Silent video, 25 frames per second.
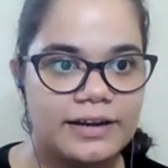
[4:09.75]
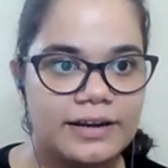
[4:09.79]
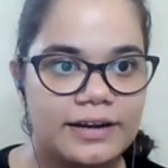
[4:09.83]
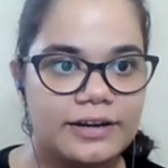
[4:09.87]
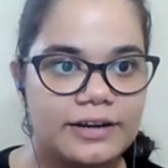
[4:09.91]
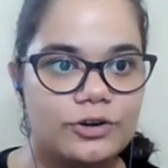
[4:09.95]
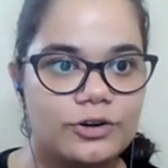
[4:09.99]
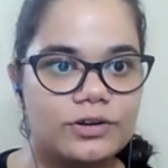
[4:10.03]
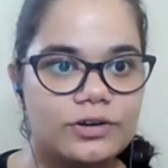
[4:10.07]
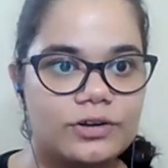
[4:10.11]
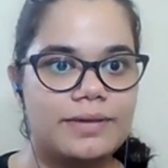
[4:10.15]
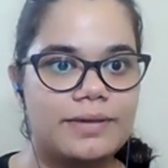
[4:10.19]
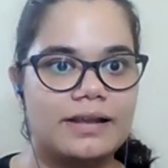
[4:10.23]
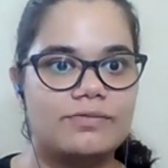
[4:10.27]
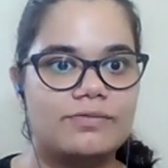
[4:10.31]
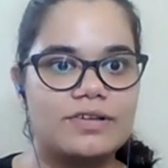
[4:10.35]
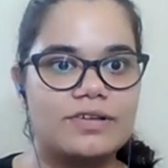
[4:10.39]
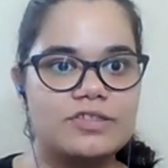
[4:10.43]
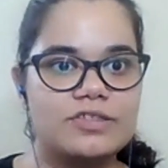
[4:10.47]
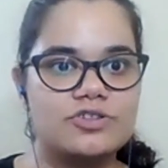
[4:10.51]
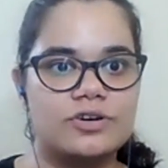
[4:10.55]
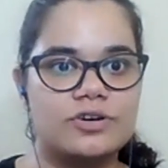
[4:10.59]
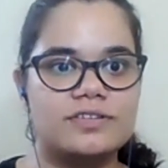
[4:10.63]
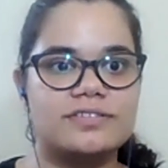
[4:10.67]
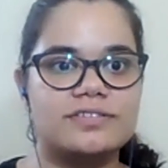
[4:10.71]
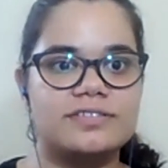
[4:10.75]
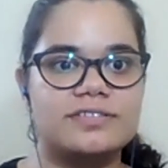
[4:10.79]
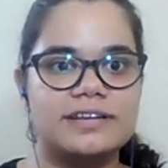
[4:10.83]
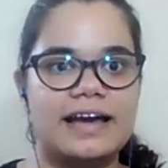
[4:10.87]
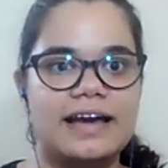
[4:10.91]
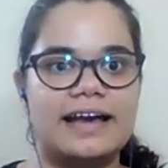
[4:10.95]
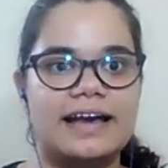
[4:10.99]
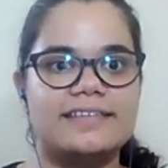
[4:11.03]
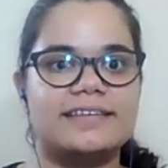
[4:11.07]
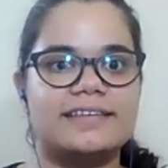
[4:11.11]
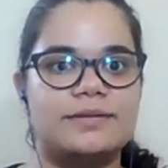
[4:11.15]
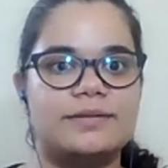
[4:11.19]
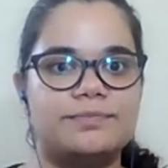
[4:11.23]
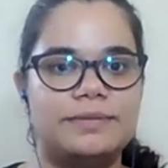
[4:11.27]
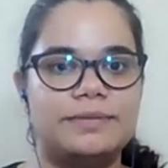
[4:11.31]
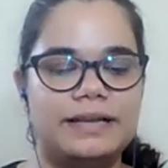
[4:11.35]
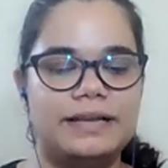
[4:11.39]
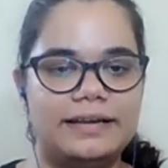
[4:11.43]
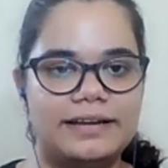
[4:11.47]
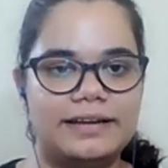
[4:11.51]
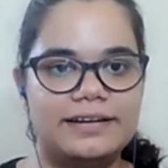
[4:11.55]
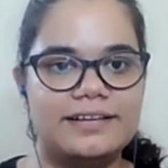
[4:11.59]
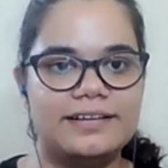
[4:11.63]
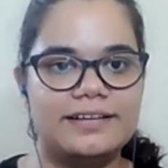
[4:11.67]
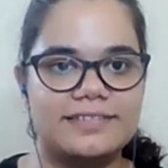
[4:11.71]
Doctor Melwin Johnson has
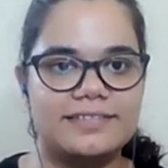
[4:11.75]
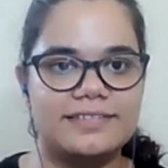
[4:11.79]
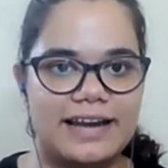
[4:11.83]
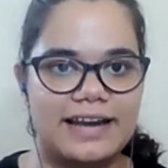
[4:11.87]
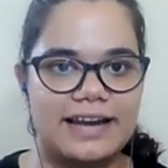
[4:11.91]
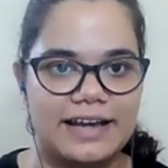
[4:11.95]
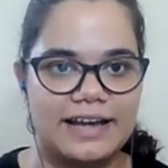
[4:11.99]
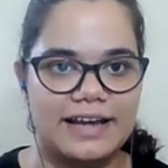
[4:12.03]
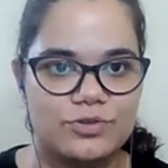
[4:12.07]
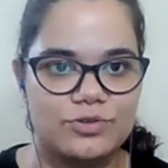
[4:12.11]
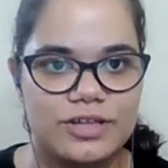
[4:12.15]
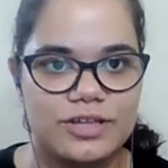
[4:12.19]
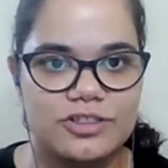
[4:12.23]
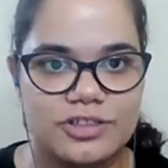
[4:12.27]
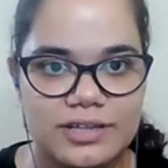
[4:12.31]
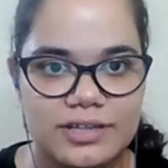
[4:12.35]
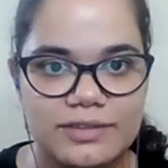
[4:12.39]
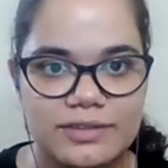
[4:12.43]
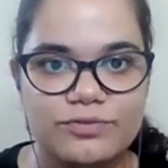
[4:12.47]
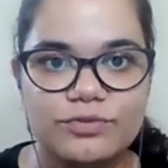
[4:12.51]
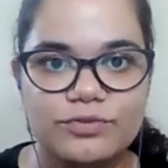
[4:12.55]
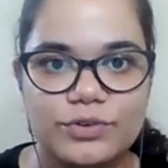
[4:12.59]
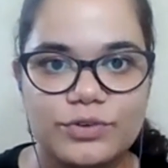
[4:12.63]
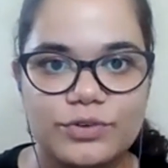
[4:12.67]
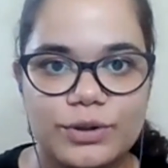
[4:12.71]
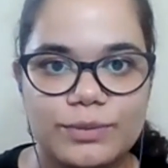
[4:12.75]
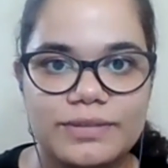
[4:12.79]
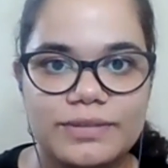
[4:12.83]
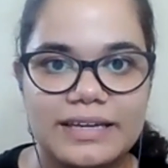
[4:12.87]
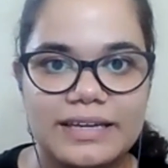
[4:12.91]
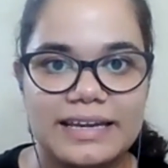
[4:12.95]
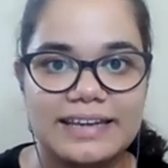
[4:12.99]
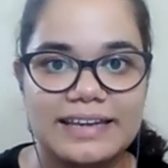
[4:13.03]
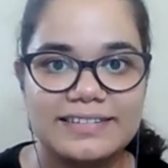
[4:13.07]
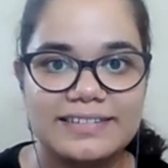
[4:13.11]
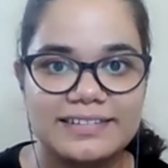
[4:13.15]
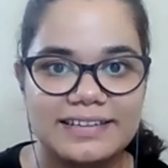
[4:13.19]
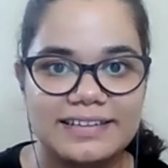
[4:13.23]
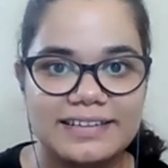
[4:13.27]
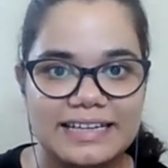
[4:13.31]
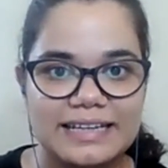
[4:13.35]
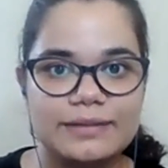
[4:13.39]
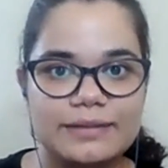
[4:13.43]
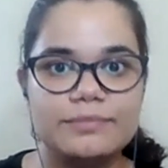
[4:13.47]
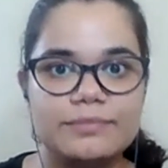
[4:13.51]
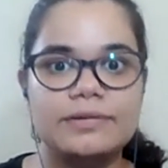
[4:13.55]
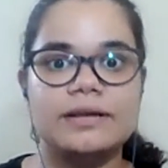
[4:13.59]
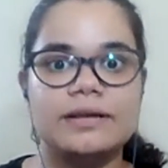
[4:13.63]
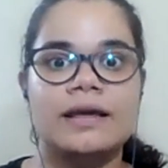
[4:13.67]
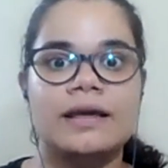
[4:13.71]
completed his graduation from the
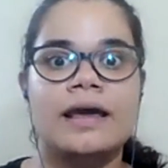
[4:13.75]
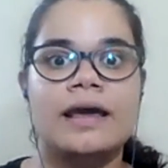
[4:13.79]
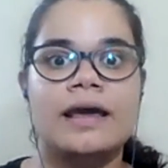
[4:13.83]
esteemed